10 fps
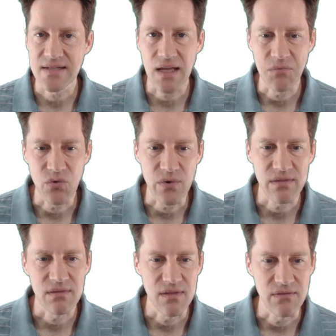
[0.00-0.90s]
table with
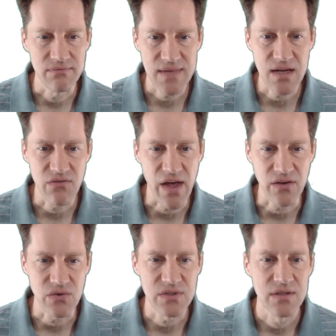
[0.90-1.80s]
the data
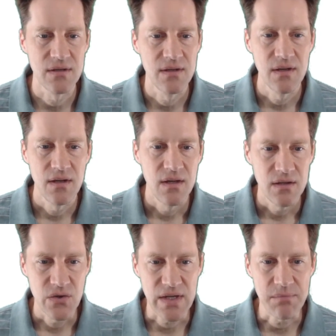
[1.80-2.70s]
values.
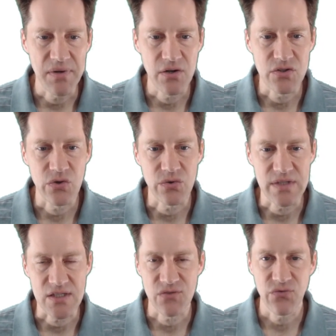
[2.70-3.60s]
You get a bigger total
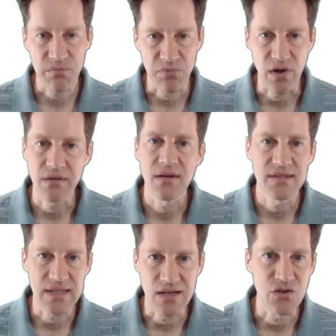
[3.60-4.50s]
disk footprint
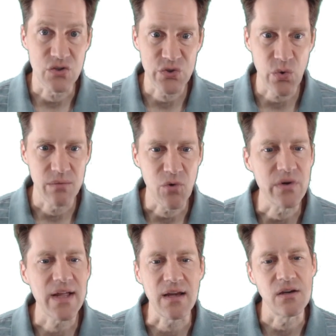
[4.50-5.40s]
because, again, you're storing more
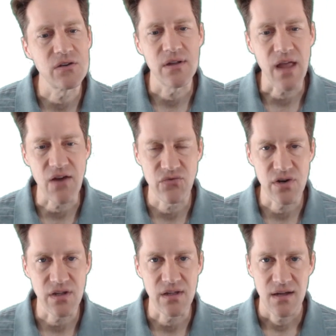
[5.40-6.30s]
data.
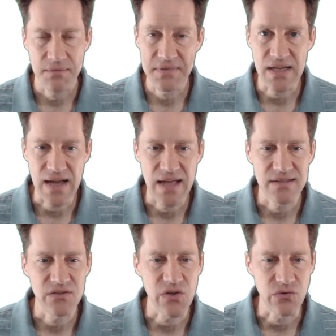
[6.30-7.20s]
Every update has
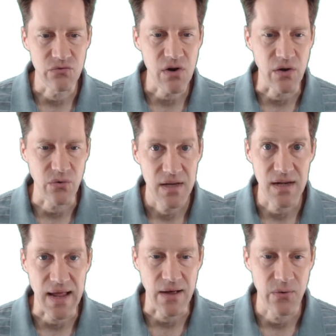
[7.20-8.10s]
its own row
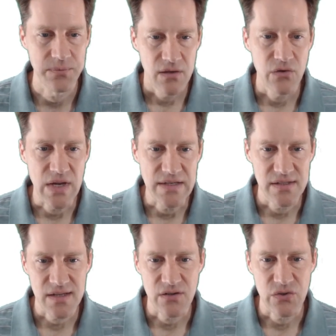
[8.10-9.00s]
now. You need to
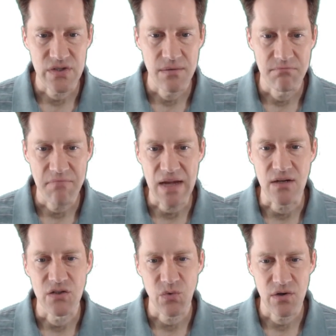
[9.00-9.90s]
schedule some
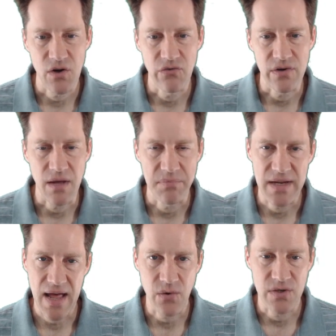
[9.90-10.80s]
maintenance work over
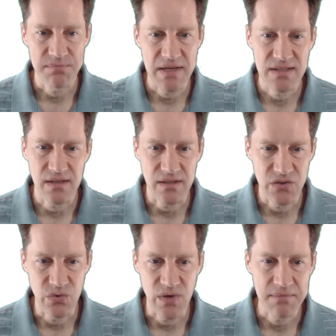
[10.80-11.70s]
non-peak hours, basically,
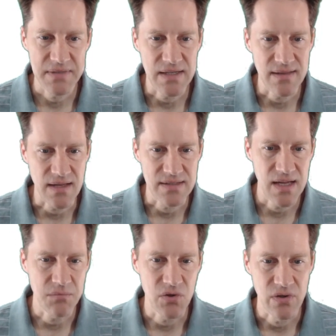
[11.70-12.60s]
to update that
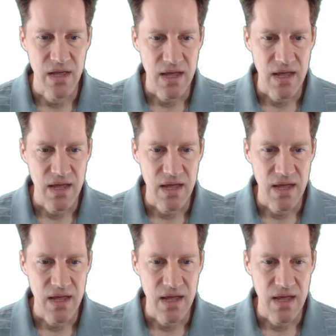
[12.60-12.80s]
table,